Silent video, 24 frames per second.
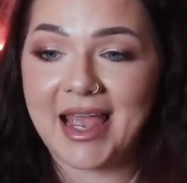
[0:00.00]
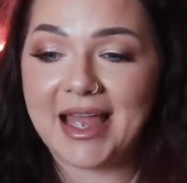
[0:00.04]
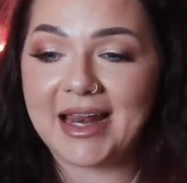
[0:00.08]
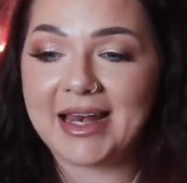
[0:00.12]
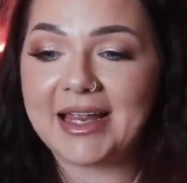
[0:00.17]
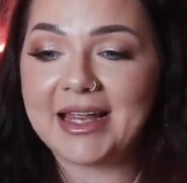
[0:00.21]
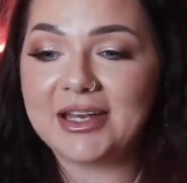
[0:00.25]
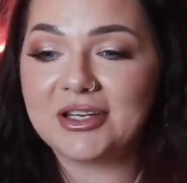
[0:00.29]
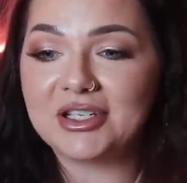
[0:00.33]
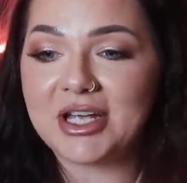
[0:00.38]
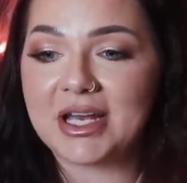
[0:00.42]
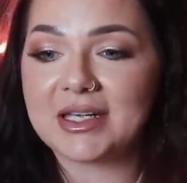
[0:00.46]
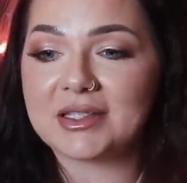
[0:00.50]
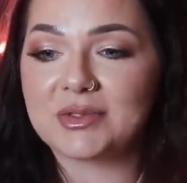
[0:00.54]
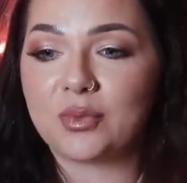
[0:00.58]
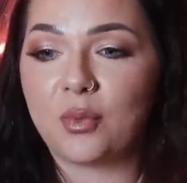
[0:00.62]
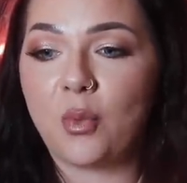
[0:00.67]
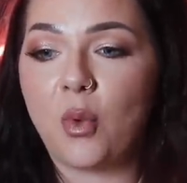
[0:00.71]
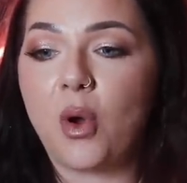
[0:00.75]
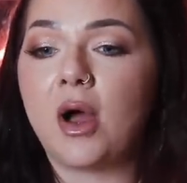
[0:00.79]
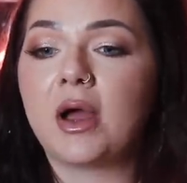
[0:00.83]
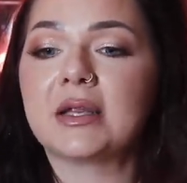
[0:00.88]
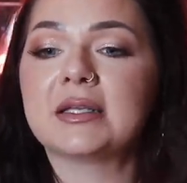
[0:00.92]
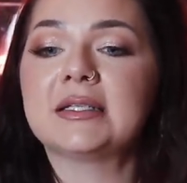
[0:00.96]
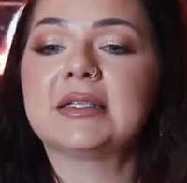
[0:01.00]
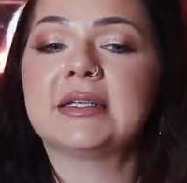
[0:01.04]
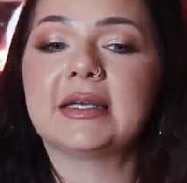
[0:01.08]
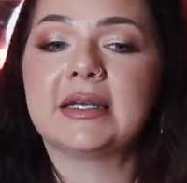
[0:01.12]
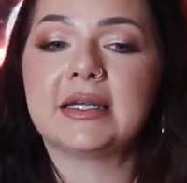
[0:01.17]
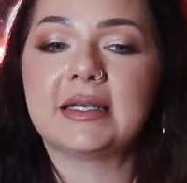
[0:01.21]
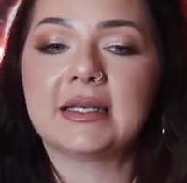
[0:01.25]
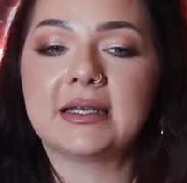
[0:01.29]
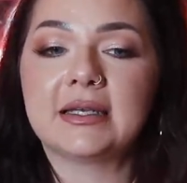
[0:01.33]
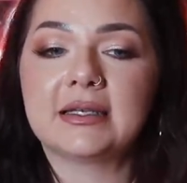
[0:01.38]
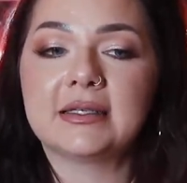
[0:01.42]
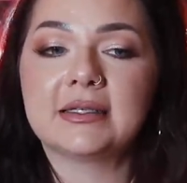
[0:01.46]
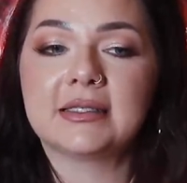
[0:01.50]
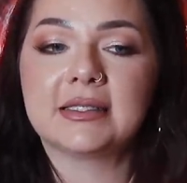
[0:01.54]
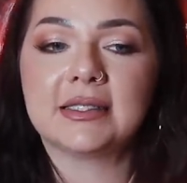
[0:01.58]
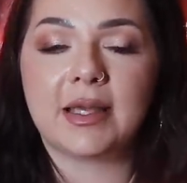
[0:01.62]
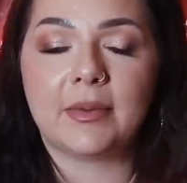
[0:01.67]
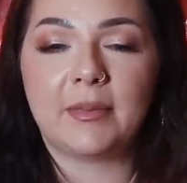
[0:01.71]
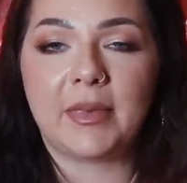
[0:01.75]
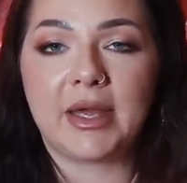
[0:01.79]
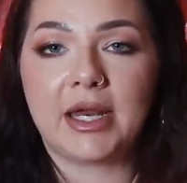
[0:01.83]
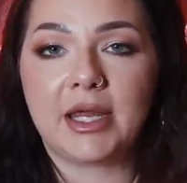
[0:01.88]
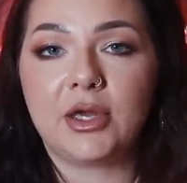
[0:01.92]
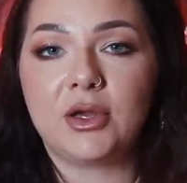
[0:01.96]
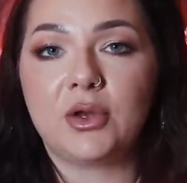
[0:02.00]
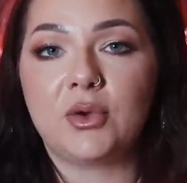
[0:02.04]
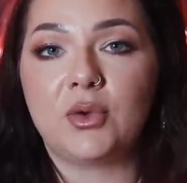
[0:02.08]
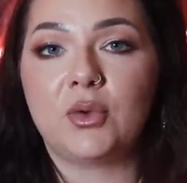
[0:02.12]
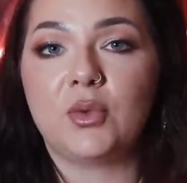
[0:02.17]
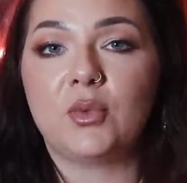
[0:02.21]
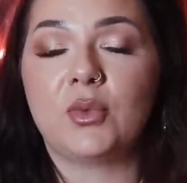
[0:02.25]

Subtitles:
and Ejaz wanted somebody who